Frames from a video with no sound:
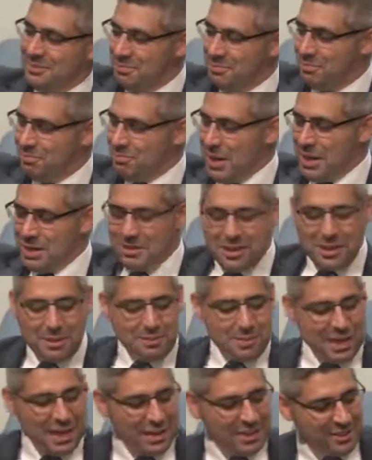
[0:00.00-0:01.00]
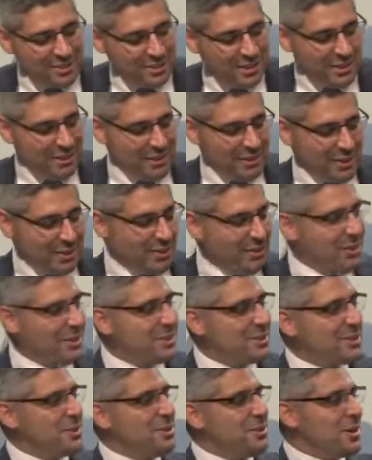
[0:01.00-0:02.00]
Patrick Baker, whatever it was,
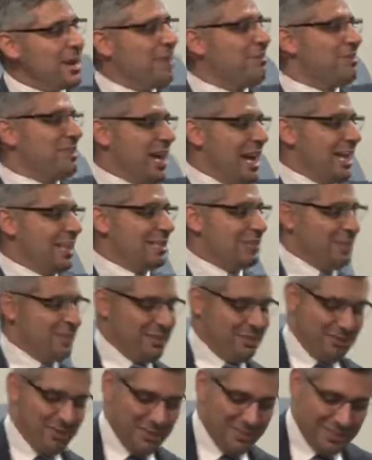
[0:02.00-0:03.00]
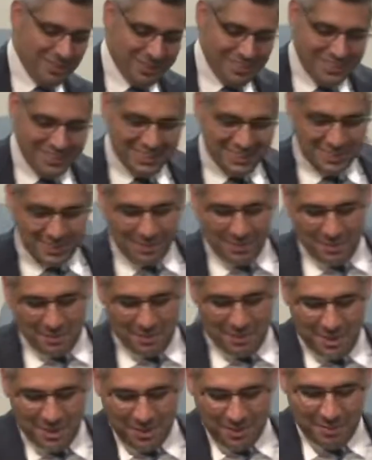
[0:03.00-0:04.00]
you give thanks for the food. And so our
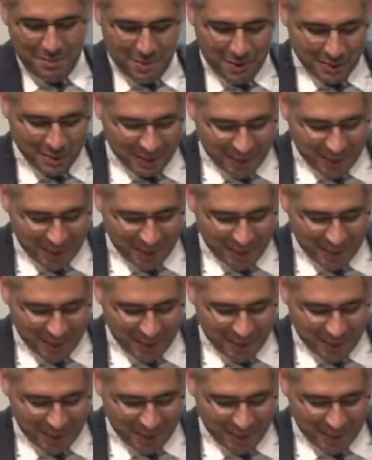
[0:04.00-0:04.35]
brother bows his